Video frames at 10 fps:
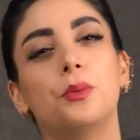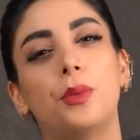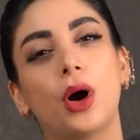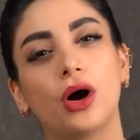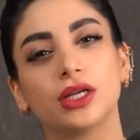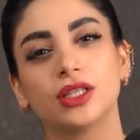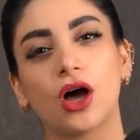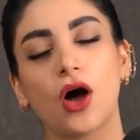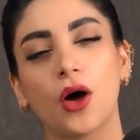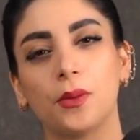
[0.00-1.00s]

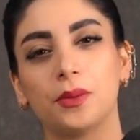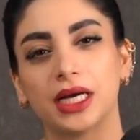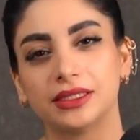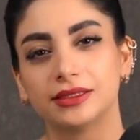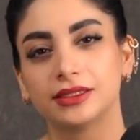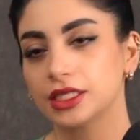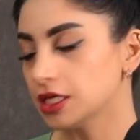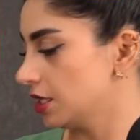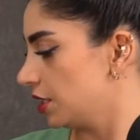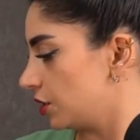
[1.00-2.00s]
Badam.
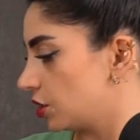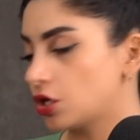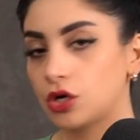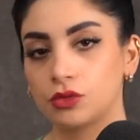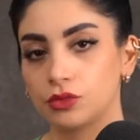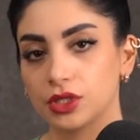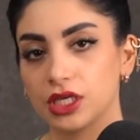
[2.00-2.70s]
You know,